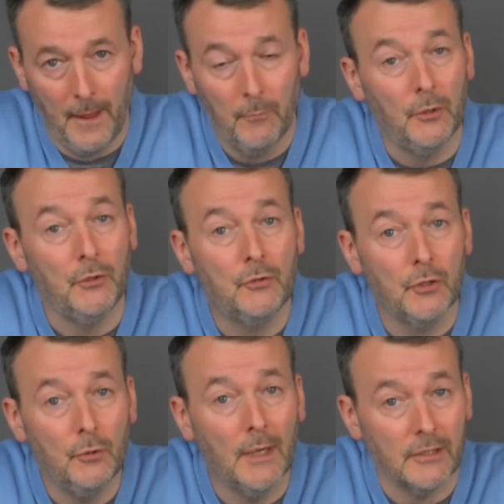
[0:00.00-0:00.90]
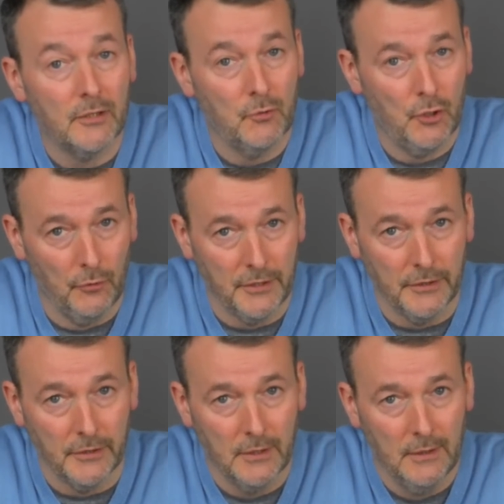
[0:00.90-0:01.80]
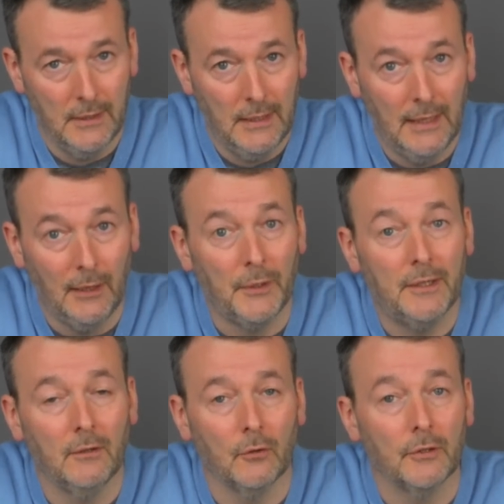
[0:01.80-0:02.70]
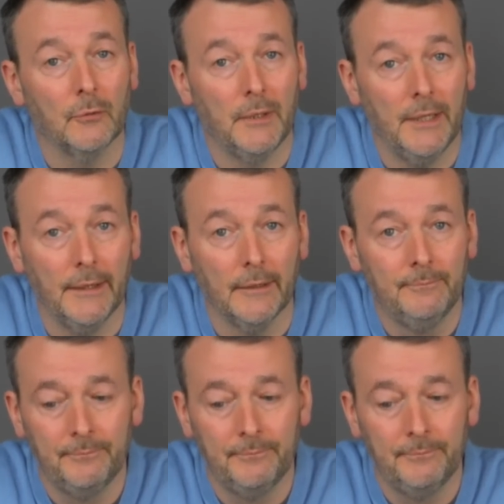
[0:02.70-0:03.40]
but you do get some choices, and we can look at them here.